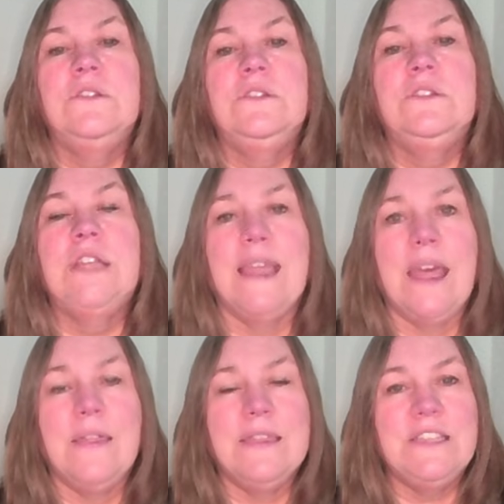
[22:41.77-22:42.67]
Check
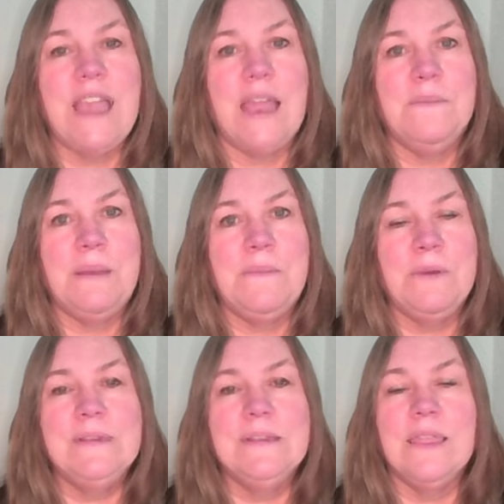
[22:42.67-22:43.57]
out the channel
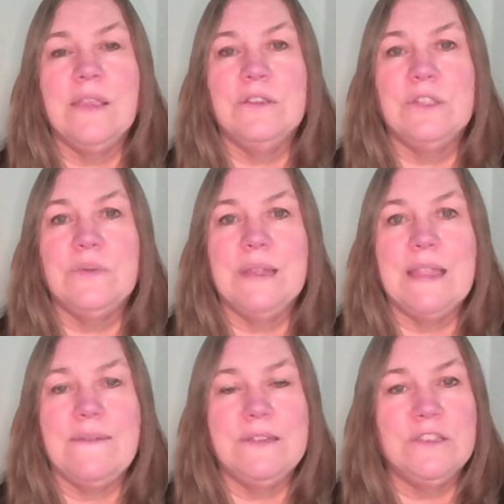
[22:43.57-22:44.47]
members. There's 3
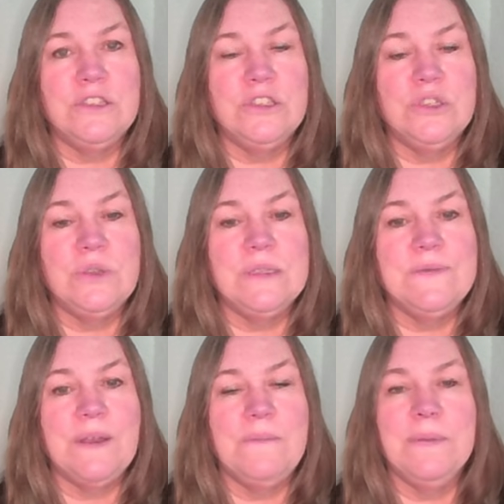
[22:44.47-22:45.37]
levels to choose
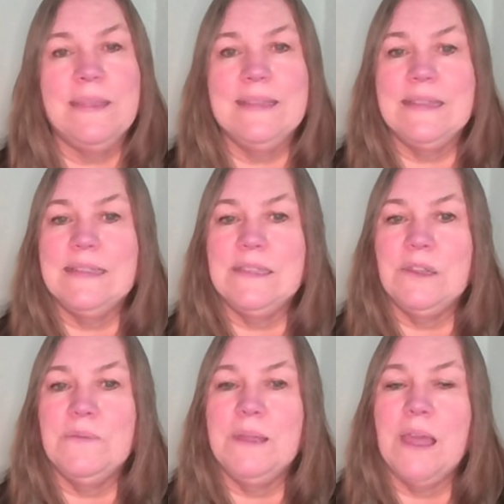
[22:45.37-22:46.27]
from. Please
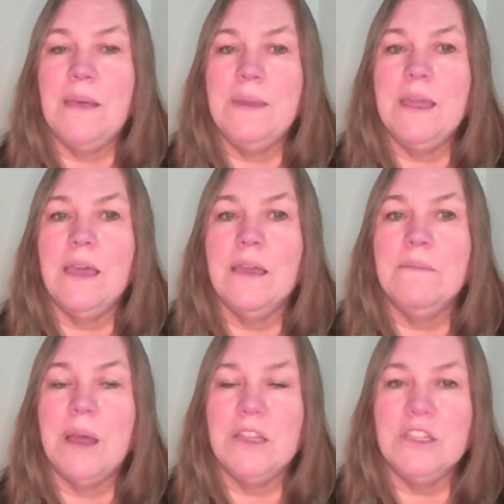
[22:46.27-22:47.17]
consider becoming a
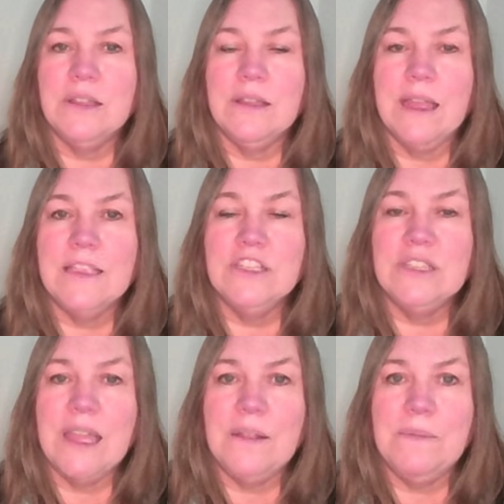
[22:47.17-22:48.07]
Mah Jongg Class
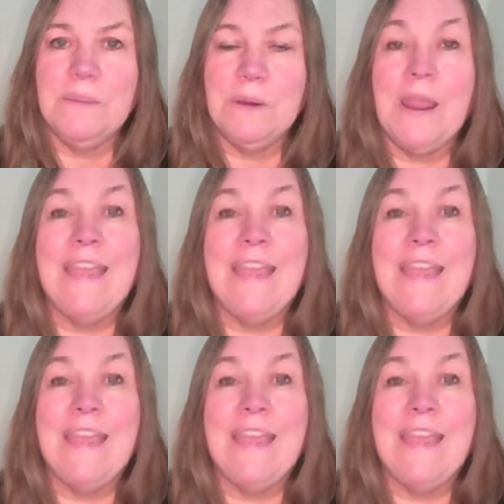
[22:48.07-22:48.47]
channel member.